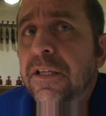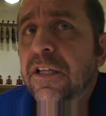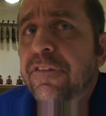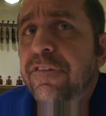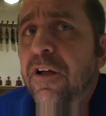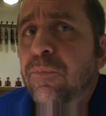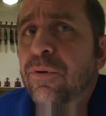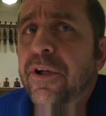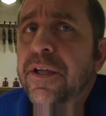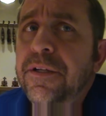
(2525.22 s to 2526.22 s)
they fall
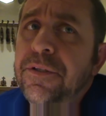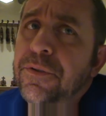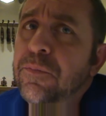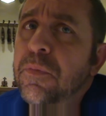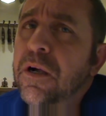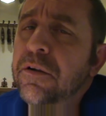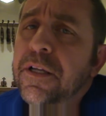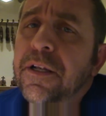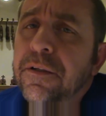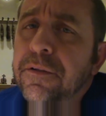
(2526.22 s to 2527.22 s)
prey to
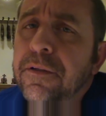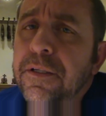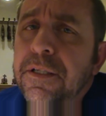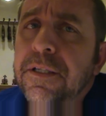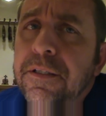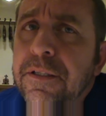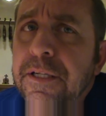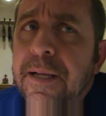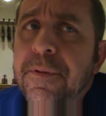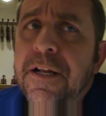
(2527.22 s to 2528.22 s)
marketing and the
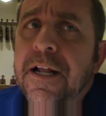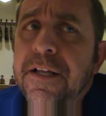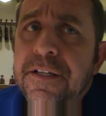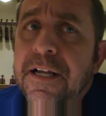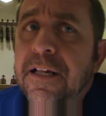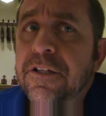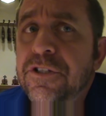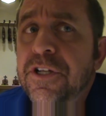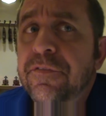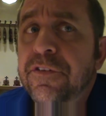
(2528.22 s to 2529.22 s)
dominant
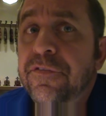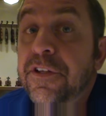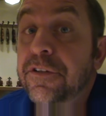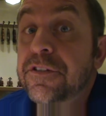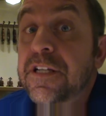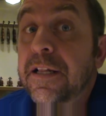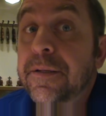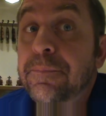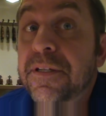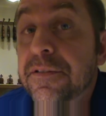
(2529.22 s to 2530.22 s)
ideology of the fiddle
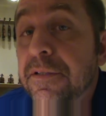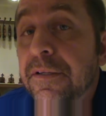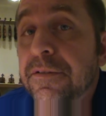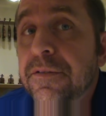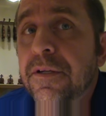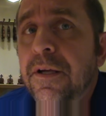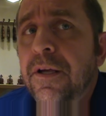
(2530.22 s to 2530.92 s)
selling business.